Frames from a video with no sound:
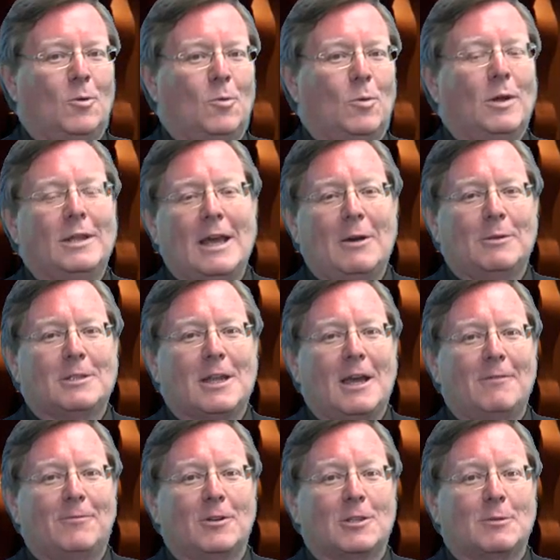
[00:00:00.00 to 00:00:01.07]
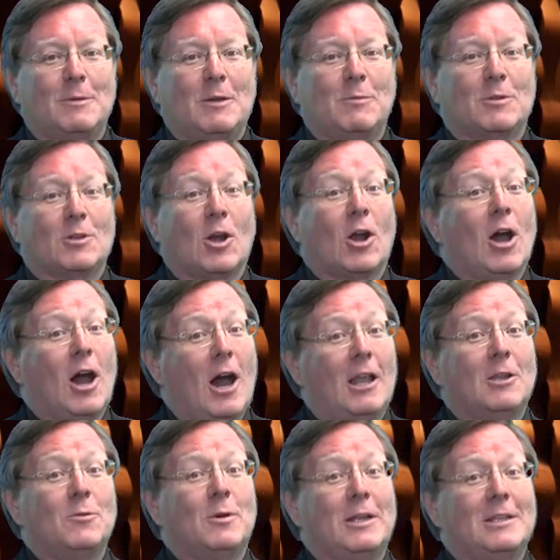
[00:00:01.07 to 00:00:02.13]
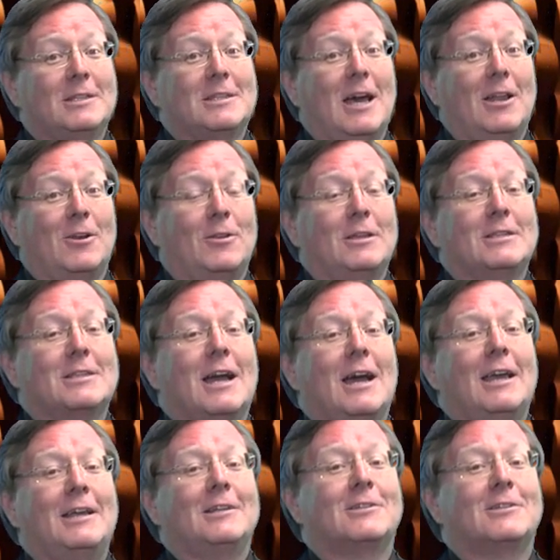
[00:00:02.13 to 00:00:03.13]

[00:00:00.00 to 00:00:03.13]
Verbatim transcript: Well, now it's time for us to meet with our Hollywood insider. This guy is